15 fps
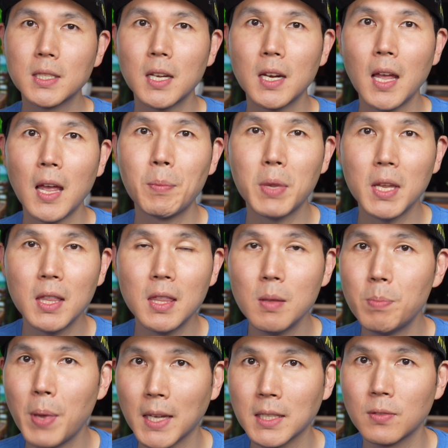going to be the
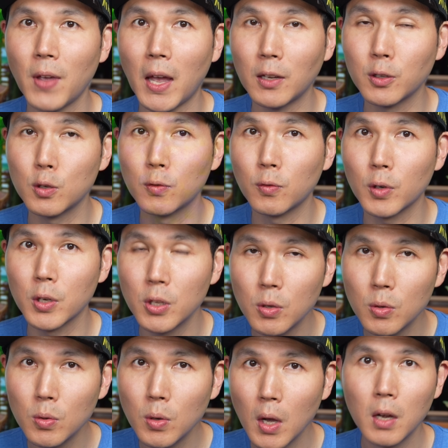best value for
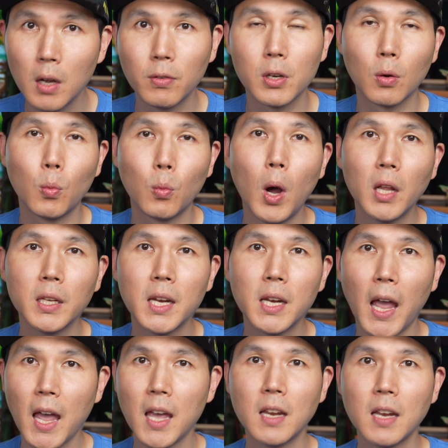you, for your wallet,
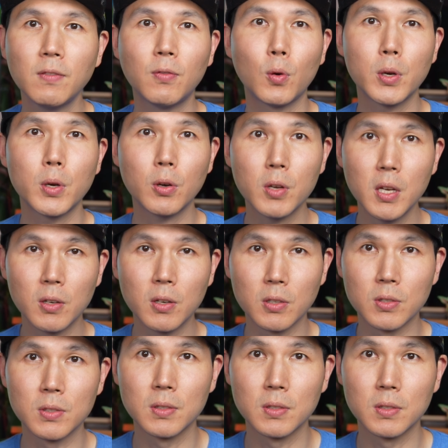and for your ears.